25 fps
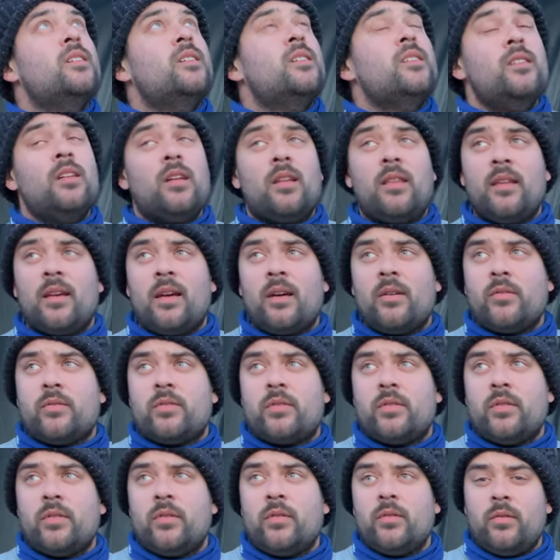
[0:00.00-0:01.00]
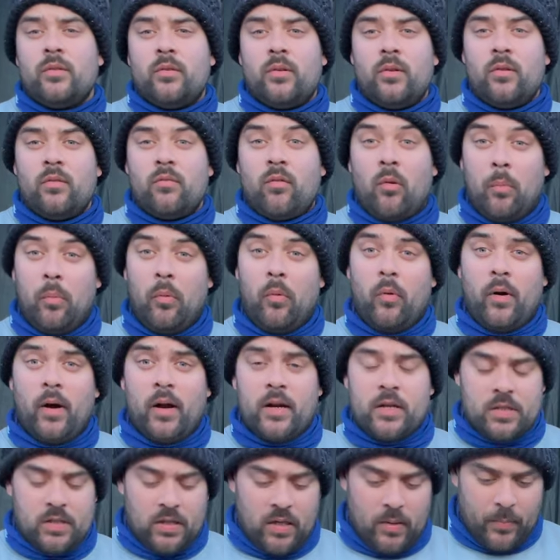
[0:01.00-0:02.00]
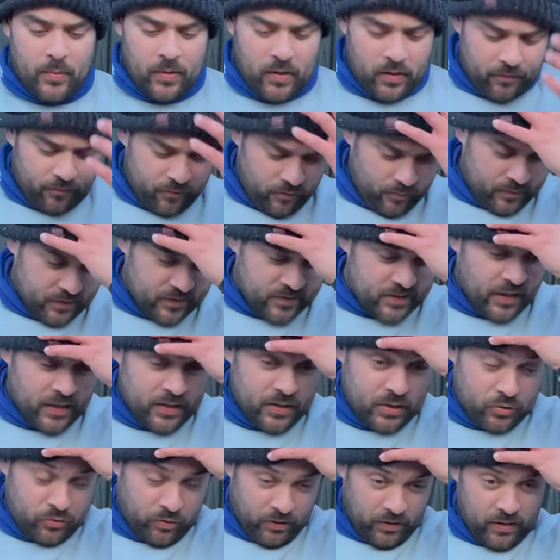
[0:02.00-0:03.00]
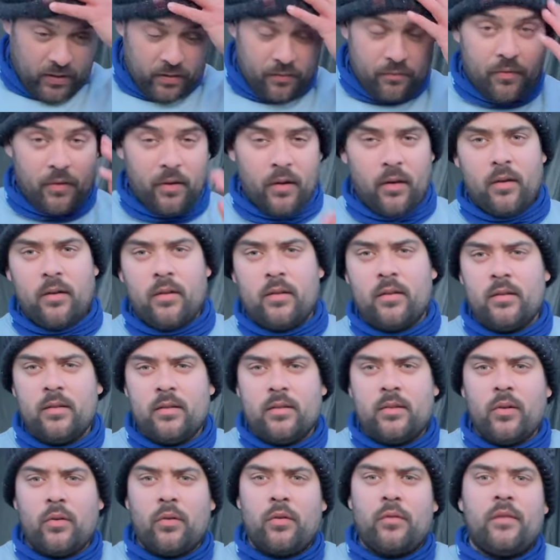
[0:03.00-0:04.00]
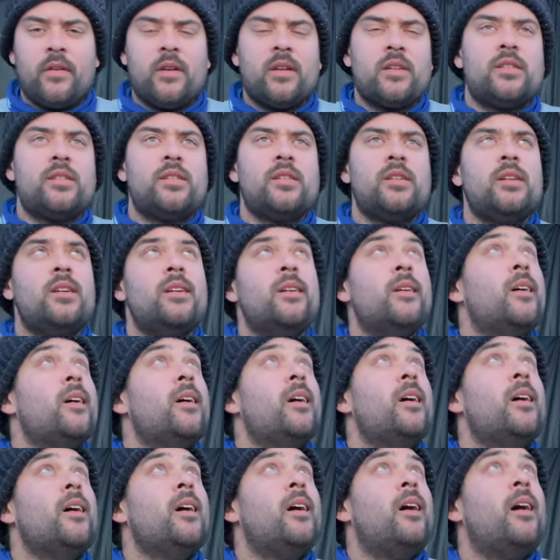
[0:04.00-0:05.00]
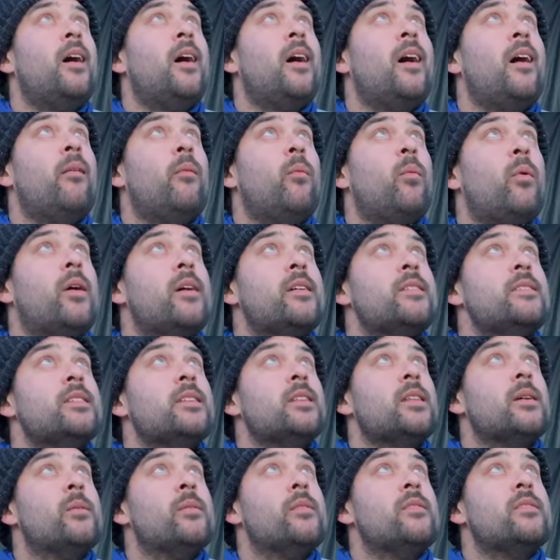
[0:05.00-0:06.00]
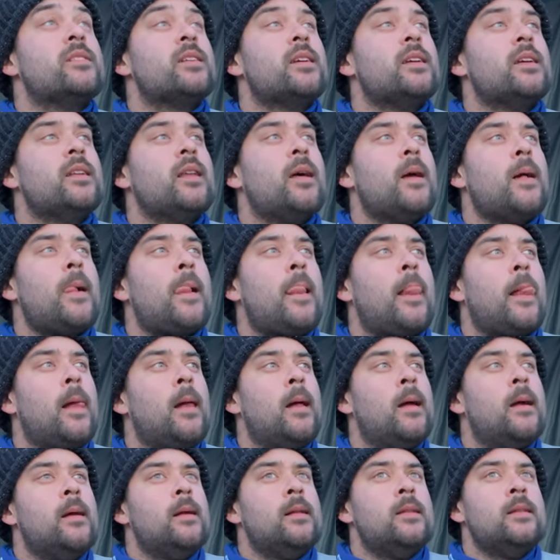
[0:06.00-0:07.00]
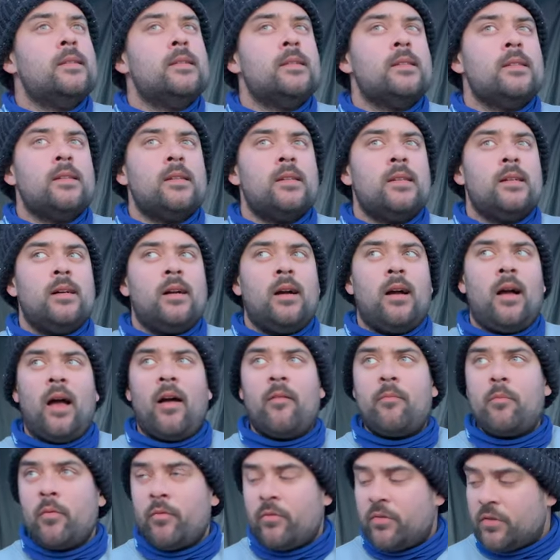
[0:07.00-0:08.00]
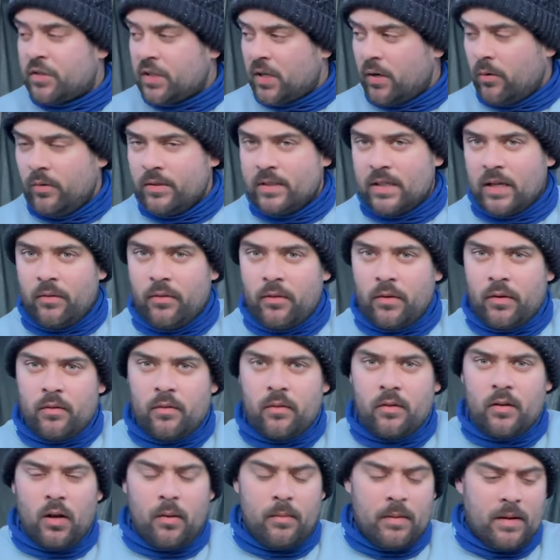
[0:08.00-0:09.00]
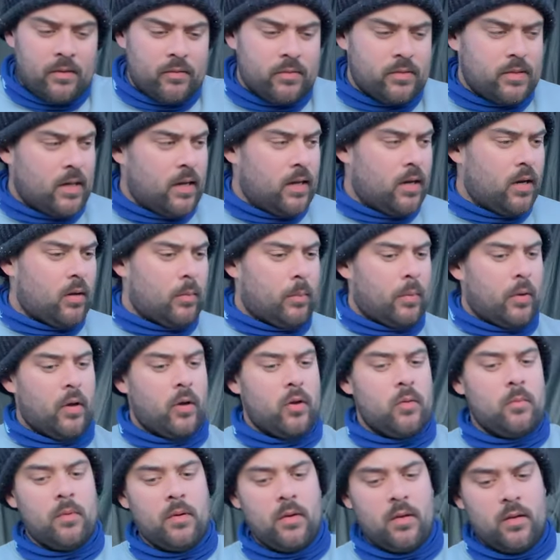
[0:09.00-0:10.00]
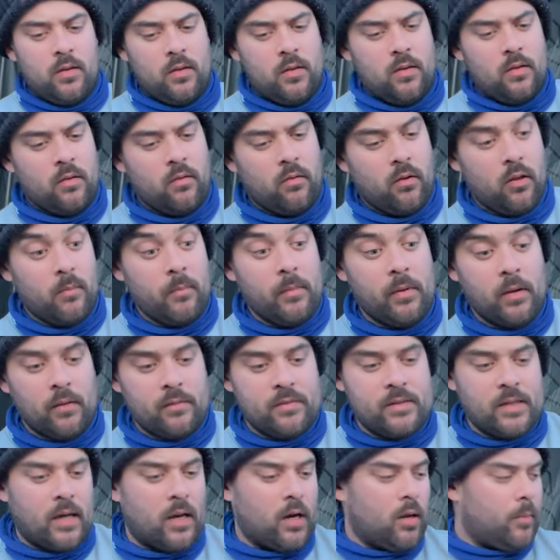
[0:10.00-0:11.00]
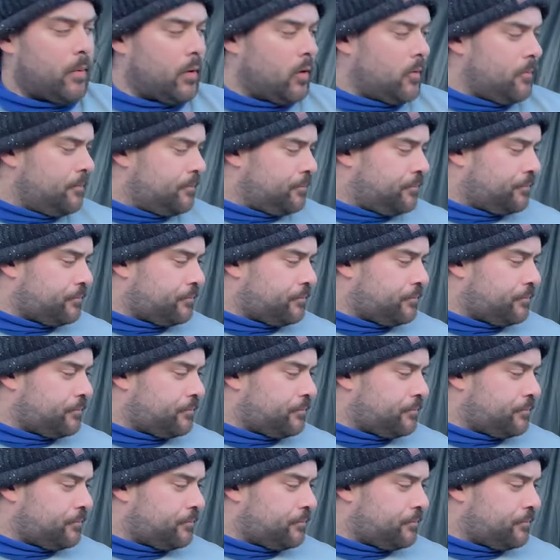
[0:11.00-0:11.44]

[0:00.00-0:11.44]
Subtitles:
Nothing else to report actually, apart from a steady string of the dogfish and whiting that we've seen. Have moved the shelter down though, and I'm now setting up home, or in the middle of setting up home,